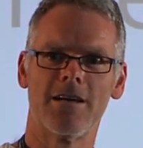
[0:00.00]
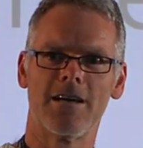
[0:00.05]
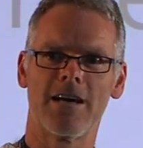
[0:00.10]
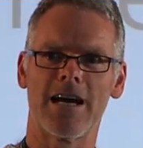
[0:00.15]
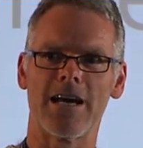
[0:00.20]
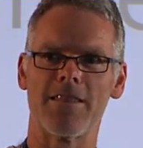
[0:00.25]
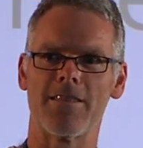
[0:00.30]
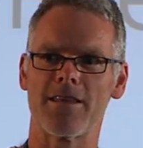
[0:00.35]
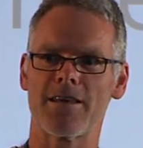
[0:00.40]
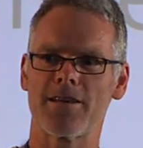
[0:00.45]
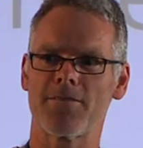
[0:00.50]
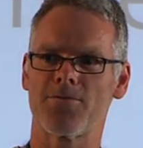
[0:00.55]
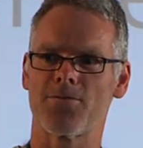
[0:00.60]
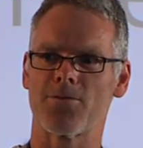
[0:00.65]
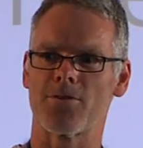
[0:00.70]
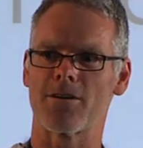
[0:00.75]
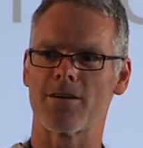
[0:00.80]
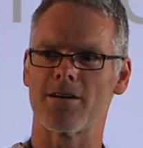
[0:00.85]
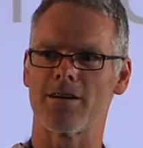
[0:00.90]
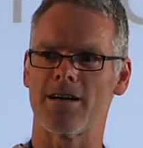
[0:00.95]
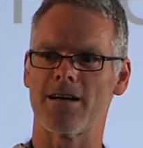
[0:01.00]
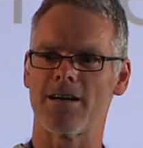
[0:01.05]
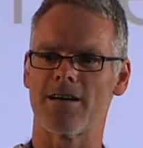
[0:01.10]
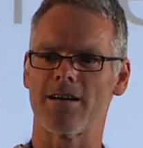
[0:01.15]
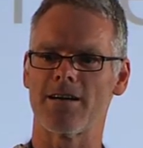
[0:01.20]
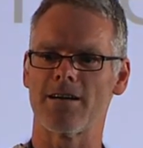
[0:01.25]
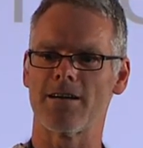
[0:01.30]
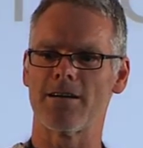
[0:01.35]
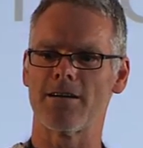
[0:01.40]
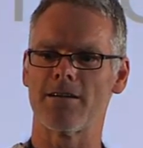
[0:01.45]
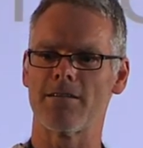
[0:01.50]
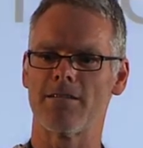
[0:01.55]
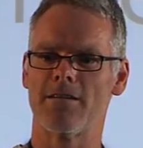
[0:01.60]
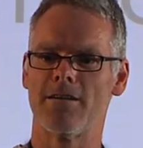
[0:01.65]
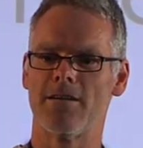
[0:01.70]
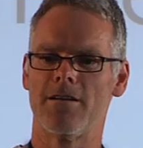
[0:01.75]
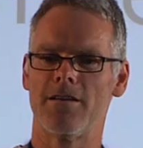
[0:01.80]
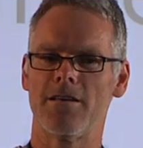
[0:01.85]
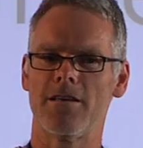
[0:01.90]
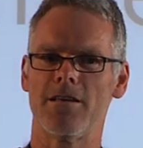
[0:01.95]
And therefore, uh,
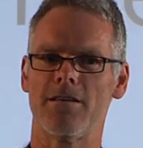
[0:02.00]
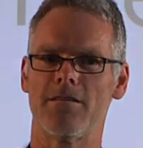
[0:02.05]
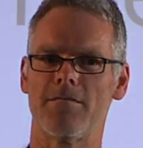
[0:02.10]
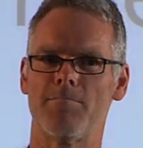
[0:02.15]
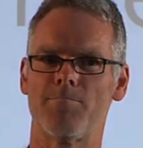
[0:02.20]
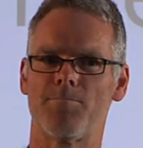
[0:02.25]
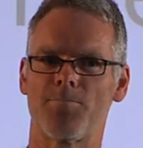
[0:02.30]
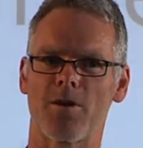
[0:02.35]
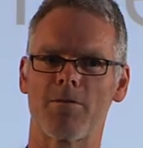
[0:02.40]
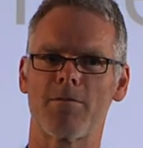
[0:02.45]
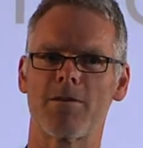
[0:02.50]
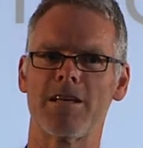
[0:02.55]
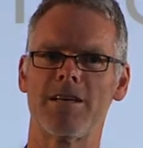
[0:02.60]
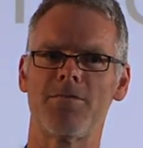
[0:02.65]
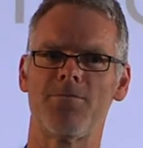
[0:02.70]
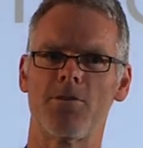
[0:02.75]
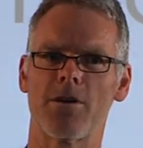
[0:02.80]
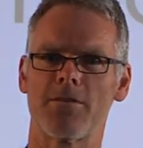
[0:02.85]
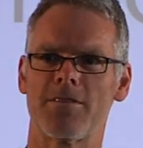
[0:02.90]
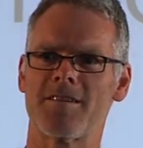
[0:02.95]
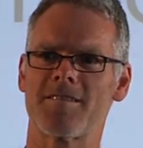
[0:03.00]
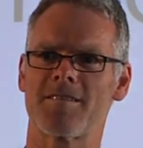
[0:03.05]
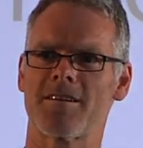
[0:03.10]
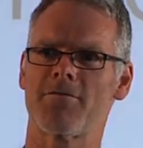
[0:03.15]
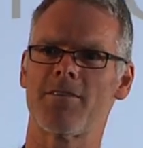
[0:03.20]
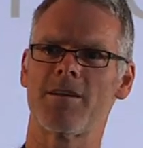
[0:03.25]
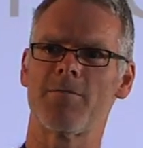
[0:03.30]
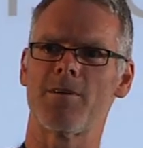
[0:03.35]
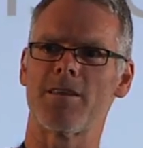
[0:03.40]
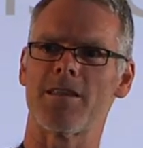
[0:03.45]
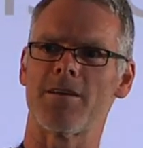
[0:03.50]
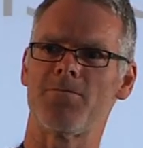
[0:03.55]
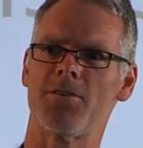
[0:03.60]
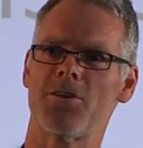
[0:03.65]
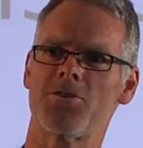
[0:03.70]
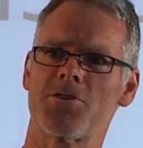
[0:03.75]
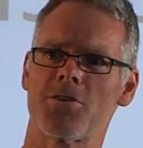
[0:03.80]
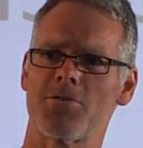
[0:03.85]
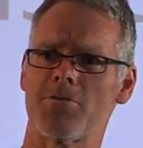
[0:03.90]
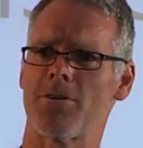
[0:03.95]
probably if you're disagreeing with a
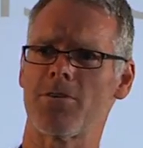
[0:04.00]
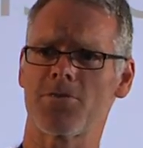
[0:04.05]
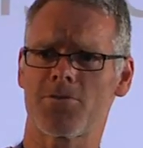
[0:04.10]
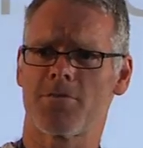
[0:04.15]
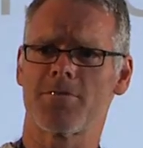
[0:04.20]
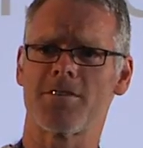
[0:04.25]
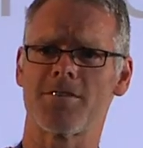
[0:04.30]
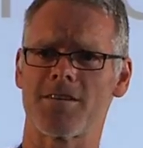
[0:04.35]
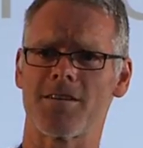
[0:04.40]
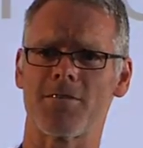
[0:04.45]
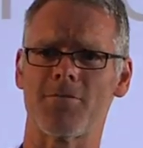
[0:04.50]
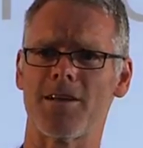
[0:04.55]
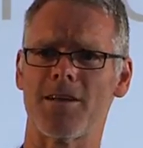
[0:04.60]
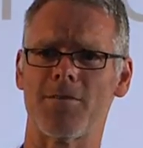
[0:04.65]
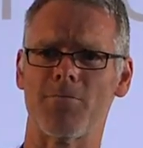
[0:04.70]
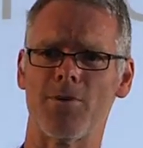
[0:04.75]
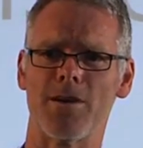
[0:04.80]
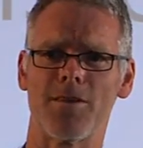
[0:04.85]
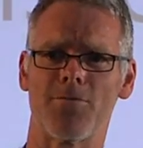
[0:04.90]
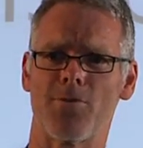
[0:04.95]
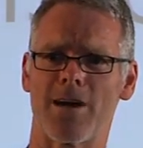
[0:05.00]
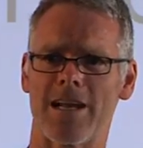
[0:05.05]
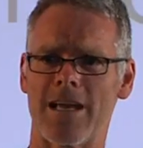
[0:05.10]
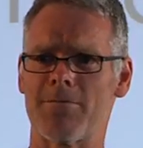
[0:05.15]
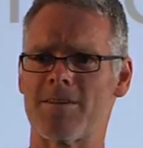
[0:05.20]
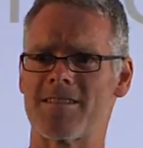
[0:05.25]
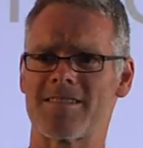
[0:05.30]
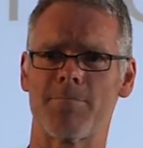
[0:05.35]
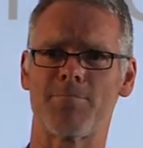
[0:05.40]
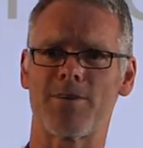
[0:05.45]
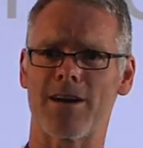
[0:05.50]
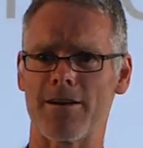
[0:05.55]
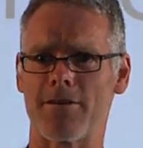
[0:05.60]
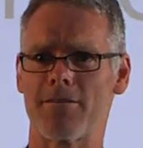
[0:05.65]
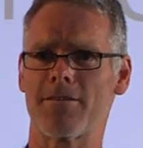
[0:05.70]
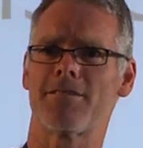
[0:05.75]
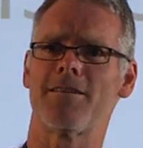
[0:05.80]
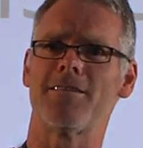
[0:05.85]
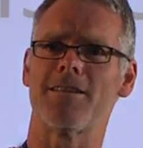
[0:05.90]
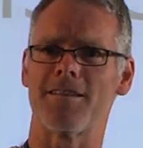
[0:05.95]
feature, you're also disagreeing with whatever is the
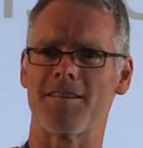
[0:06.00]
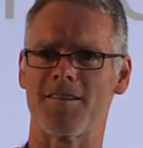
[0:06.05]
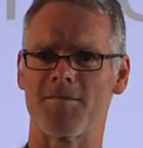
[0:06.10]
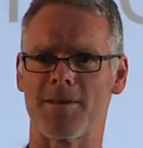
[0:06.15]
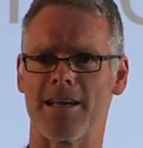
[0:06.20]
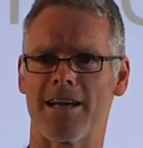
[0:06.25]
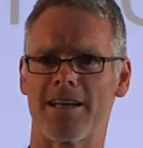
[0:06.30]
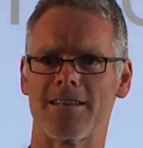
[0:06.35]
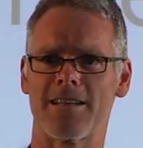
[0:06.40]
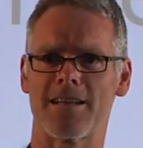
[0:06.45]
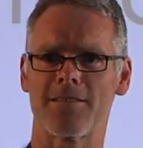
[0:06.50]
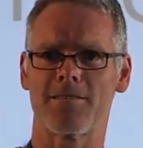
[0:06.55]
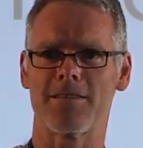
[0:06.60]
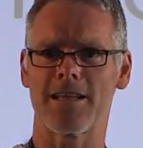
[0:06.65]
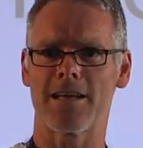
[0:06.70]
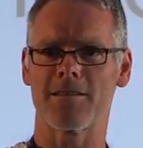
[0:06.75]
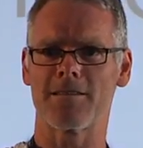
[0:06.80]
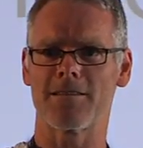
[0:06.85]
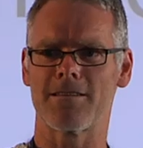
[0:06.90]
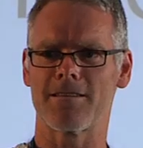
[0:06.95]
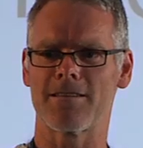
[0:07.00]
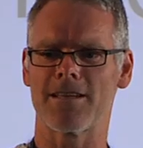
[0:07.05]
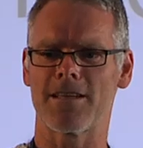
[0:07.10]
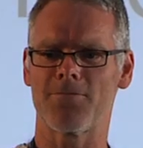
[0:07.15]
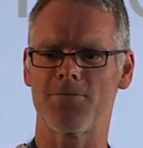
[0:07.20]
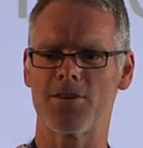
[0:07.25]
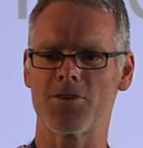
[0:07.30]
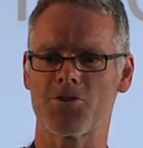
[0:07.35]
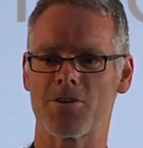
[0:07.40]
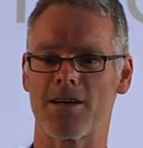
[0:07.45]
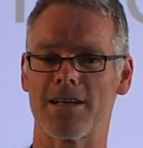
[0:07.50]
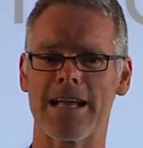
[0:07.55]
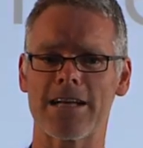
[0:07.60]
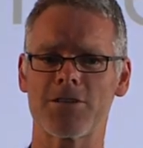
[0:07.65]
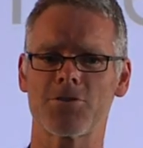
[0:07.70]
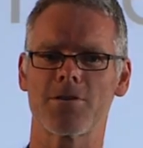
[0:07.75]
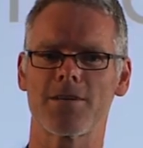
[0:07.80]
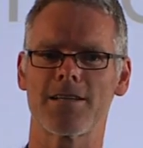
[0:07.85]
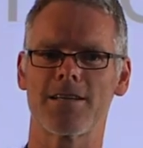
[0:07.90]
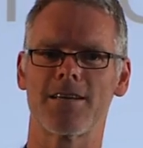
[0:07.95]
priority that is behind that, that, that feature. And
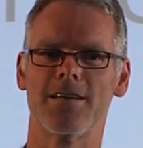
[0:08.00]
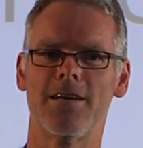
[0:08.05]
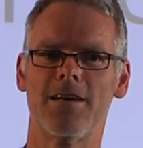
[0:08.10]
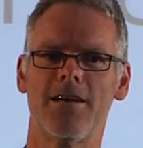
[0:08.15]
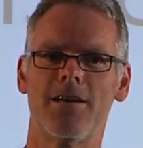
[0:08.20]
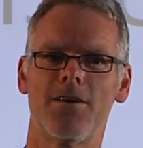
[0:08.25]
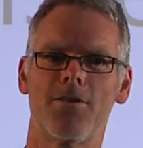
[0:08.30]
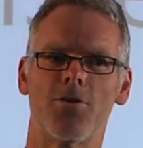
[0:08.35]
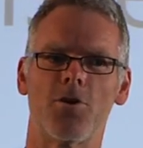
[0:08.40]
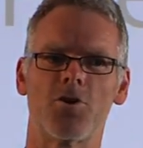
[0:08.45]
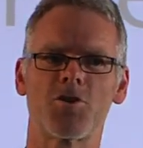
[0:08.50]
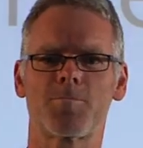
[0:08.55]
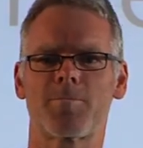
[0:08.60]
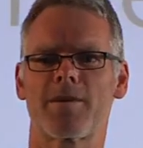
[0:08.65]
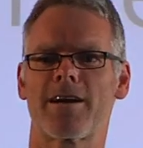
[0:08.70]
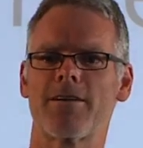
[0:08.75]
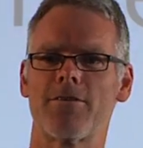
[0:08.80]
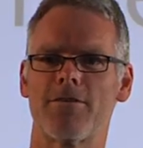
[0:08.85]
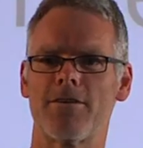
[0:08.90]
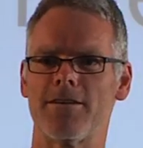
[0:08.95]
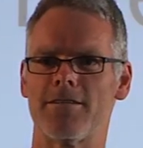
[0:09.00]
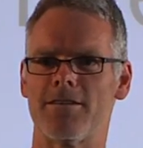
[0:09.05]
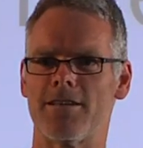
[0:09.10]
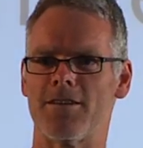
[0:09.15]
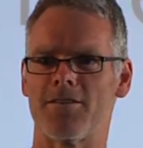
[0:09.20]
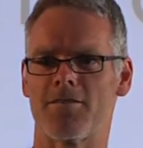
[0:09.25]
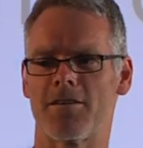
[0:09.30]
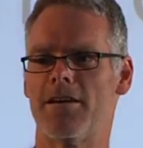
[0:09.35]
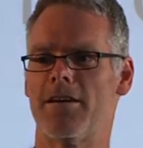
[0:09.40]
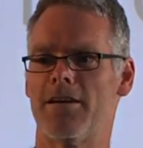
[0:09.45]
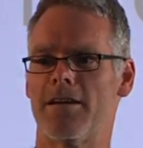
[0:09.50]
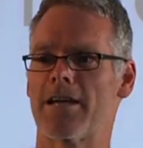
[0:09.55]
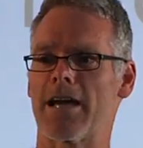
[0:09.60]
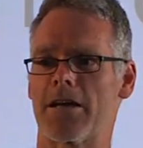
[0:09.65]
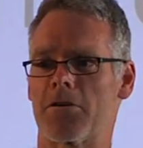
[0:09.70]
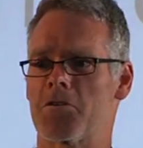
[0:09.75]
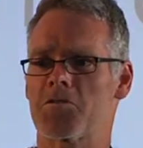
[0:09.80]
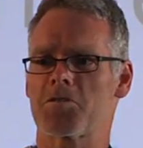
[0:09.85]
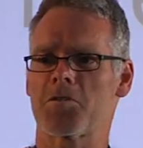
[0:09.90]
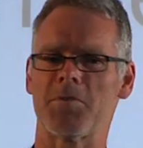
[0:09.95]
actually, those priorities
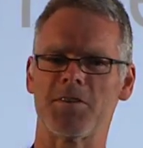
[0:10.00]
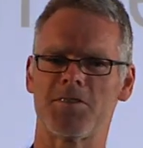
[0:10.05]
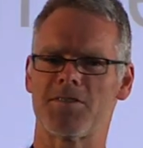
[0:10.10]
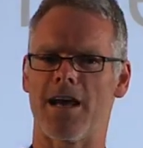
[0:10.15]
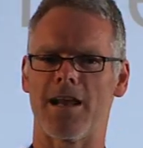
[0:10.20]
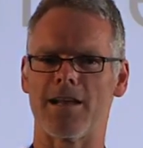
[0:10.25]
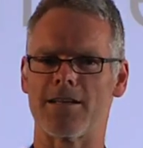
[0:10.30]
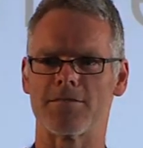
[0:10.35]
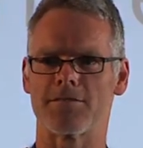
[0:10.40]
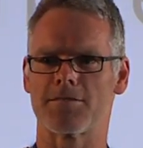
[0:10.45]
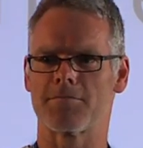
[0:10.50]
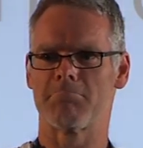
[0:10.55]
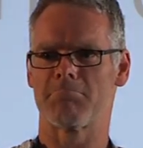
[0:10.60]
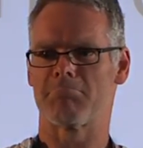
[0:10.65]
can also be challenged